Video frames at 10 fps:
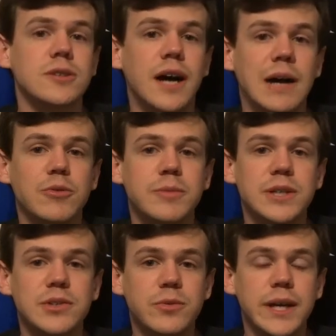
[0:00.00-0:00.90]
I will be
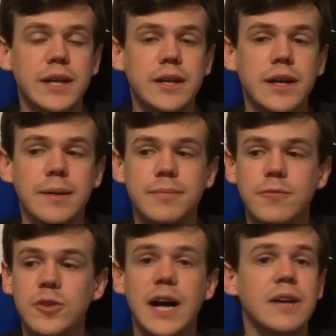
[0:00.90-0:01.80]
doing um,
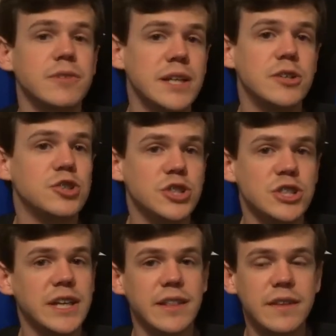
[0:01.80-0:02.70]
vlog videos
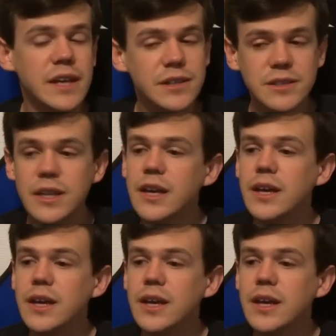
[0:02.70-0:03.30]
just like this,